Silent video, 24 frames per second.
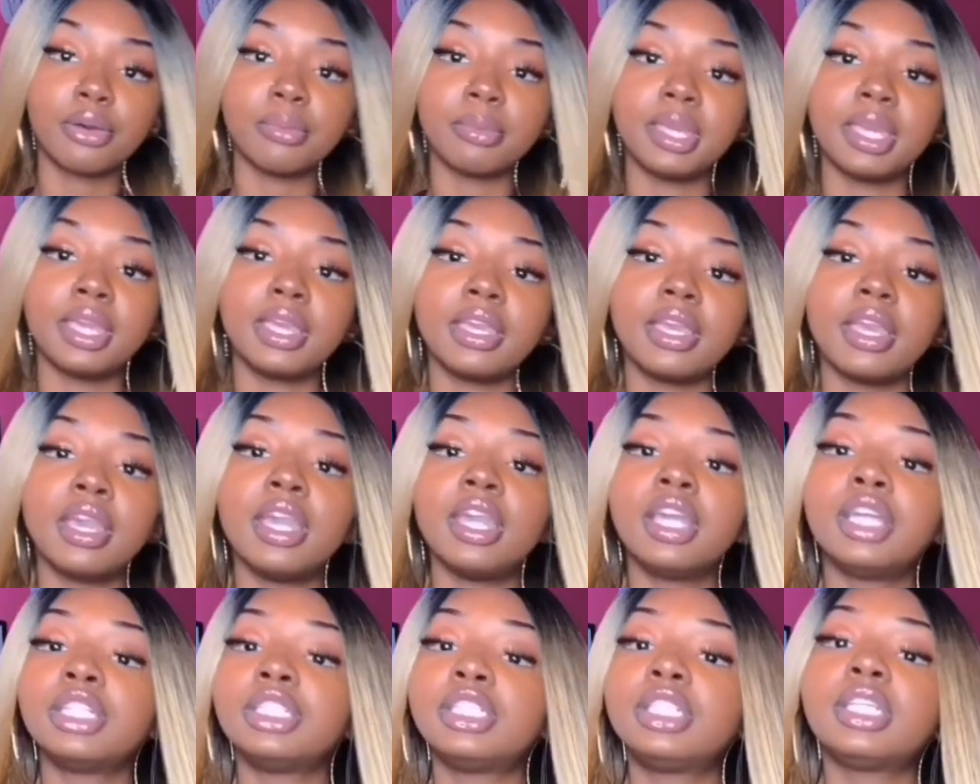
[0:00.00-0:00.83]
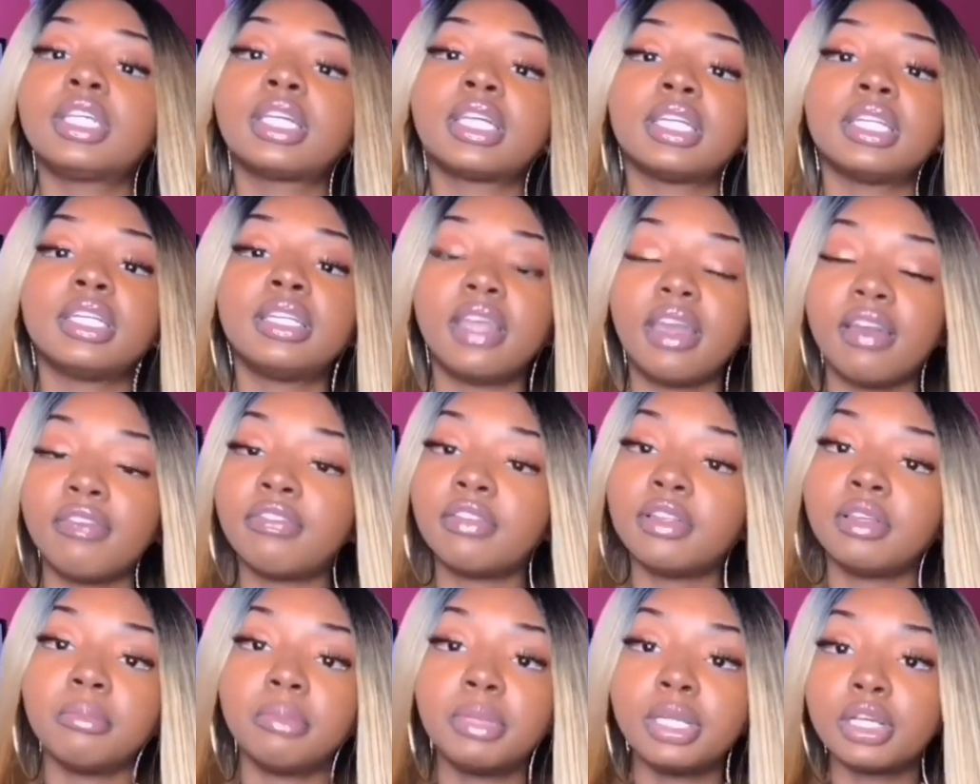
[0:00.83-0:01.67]
on me. She can
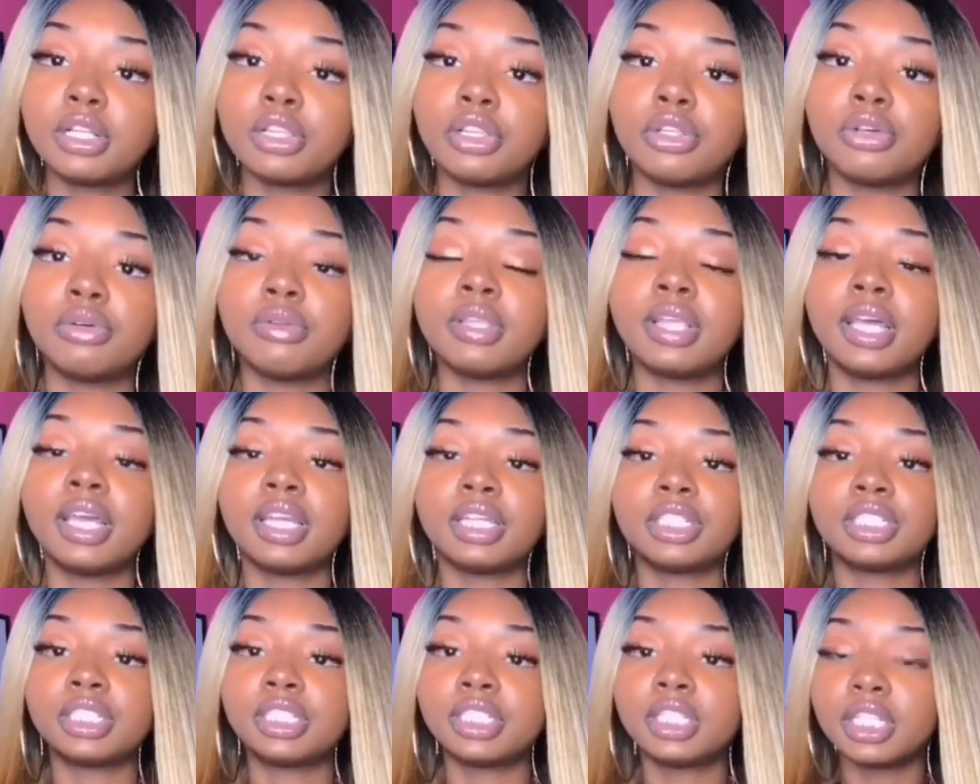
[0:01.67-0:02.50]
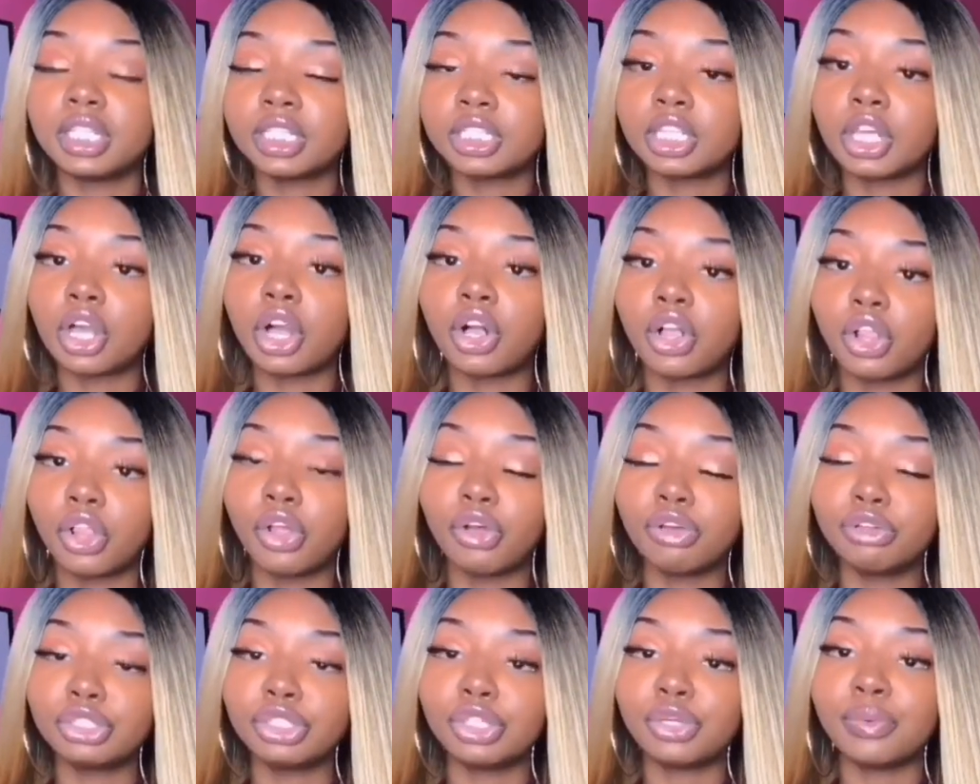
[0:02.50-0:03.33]
definitely be glueless. She is a
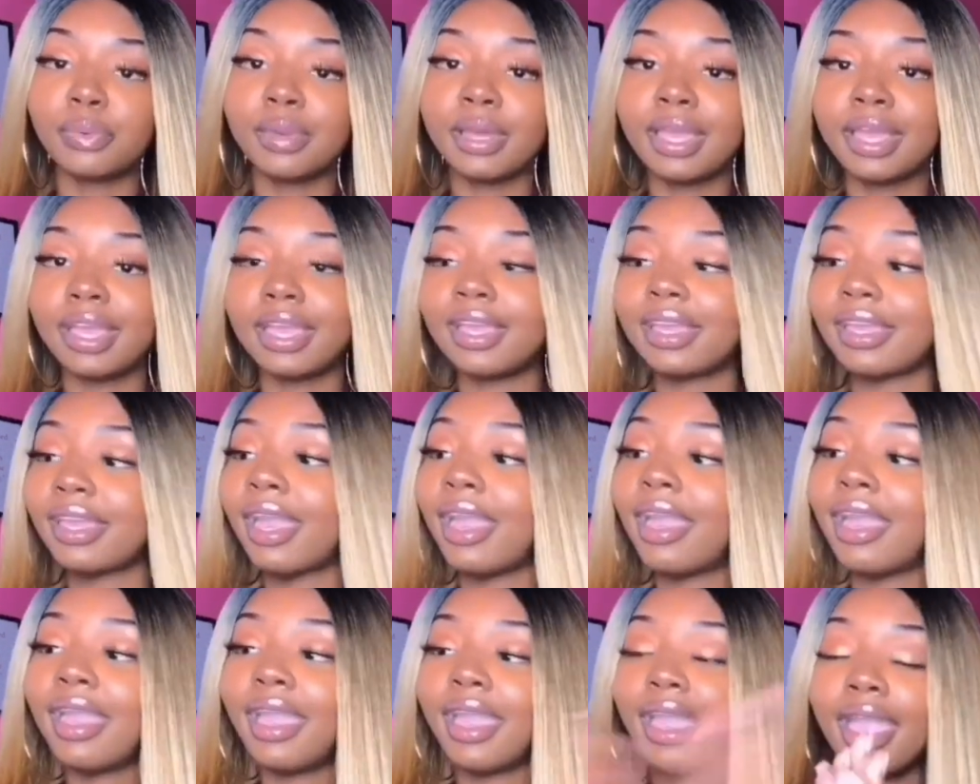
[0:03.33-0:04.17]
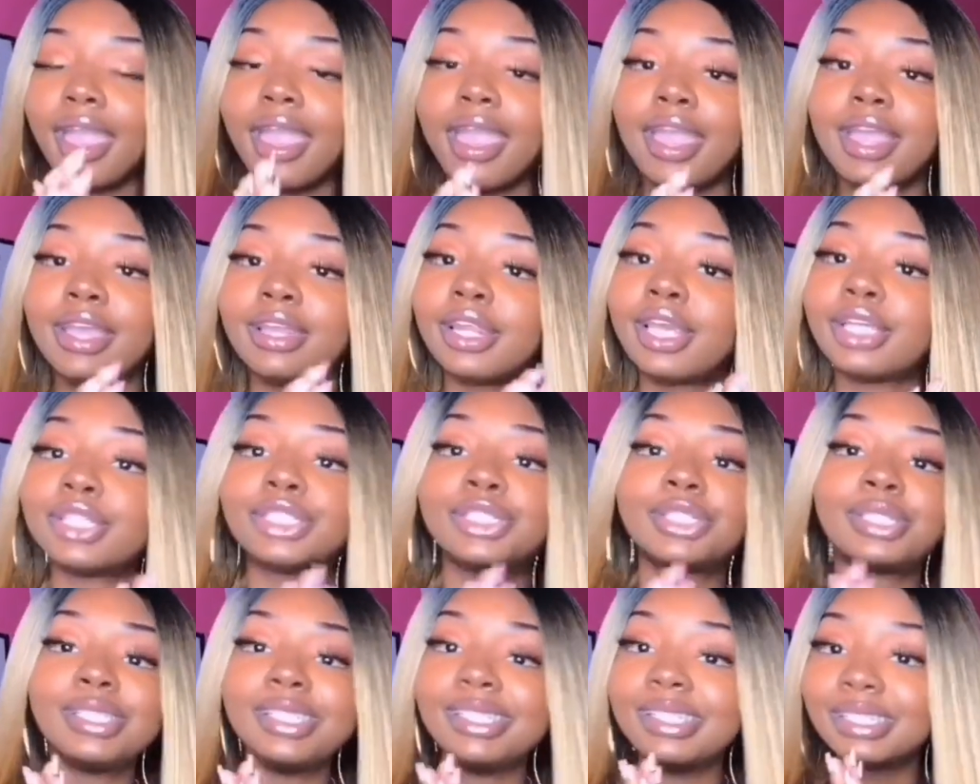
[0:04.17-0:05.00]
closure wig and
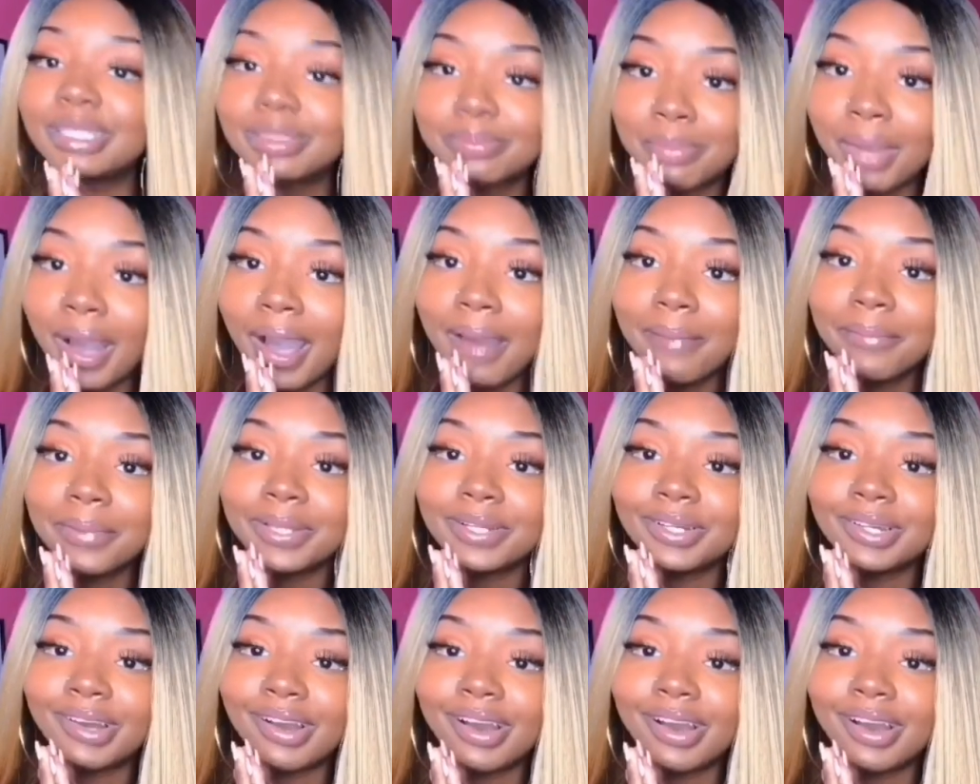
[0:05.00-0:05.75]
she is popping,